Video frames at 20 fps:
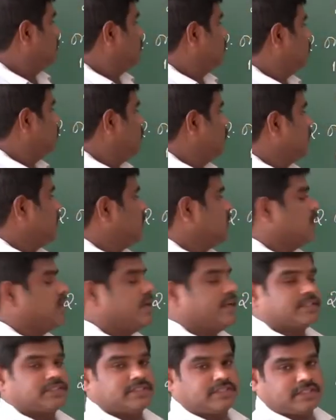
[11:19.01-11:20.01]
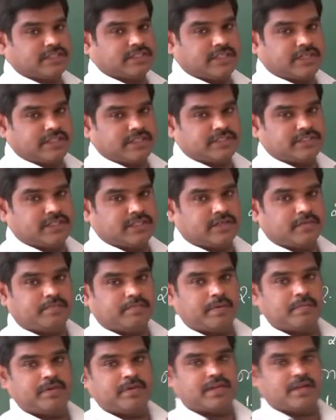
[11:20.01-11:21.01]
Moving on to the next, that is
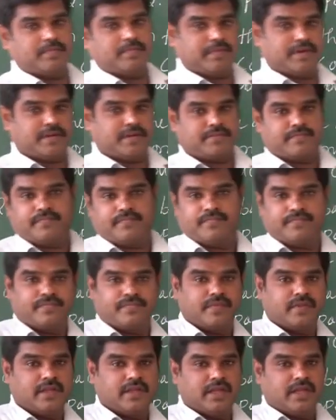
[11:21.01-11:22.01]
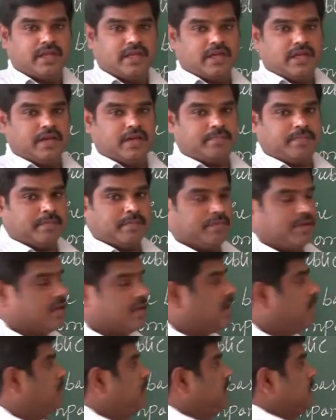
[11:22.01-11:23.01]
public company. A public
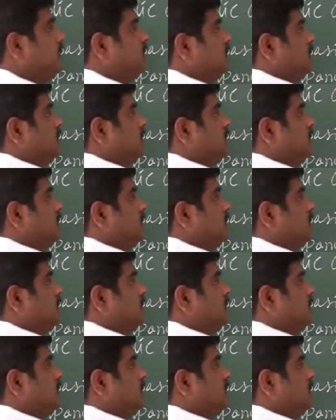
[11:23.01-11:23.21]
company is a